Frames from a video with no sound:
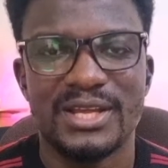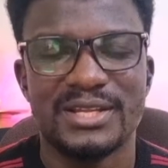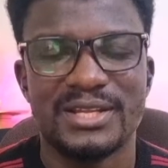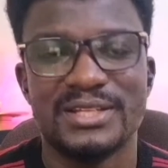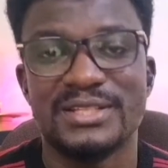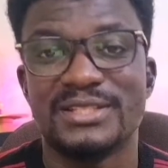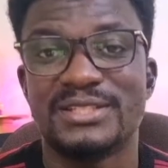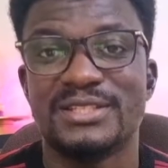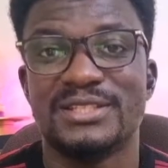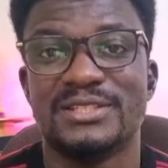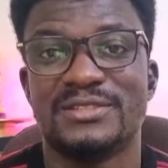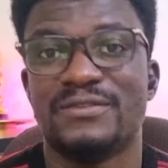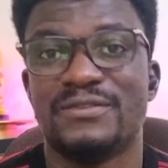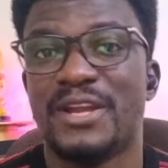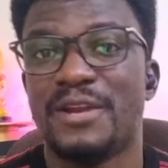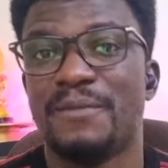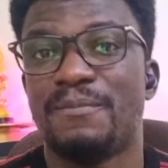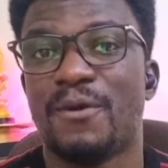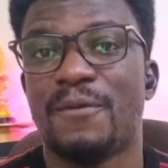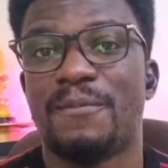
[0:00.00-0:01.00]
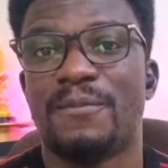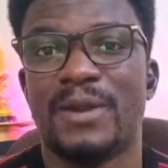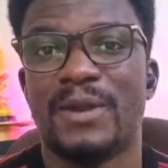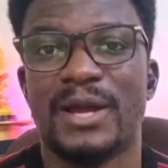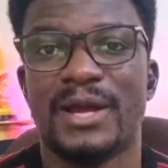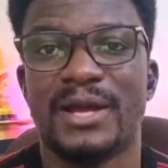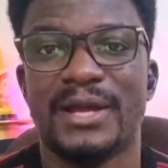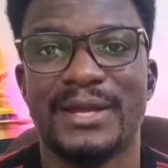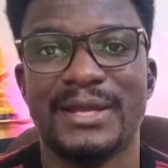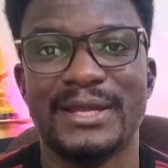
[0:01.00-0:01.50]
This is very
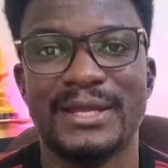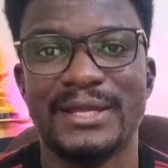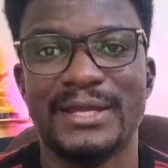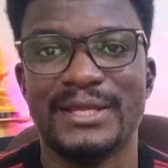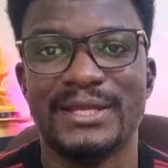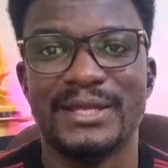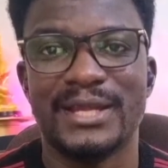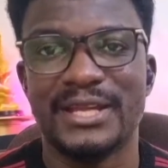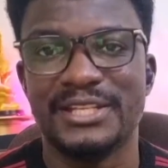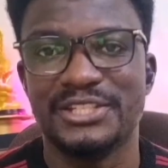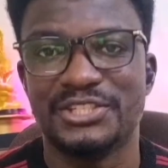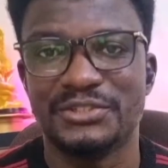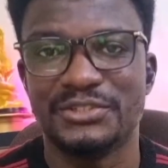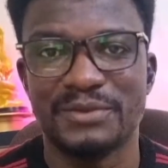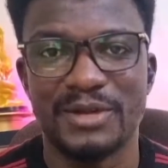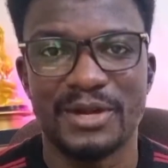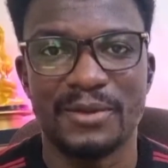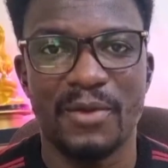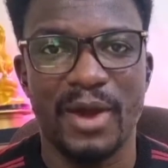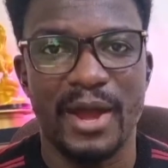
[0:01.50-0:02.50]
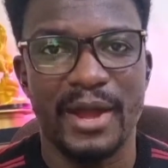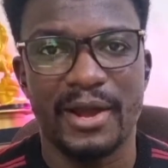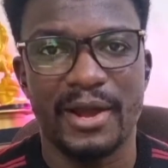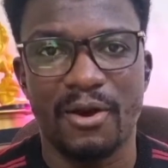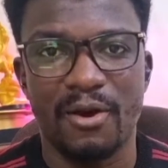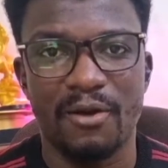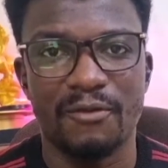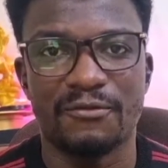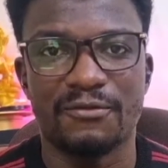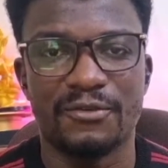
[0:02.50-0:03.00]
popular in Nigeria, where I
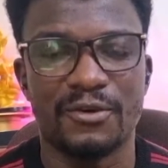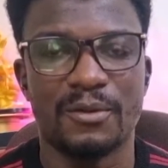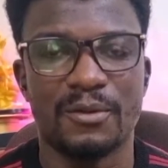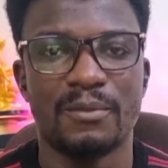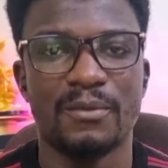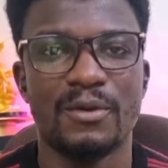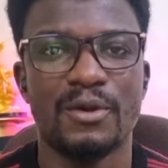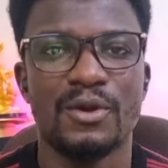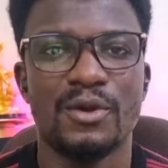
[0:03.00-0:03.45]
come from.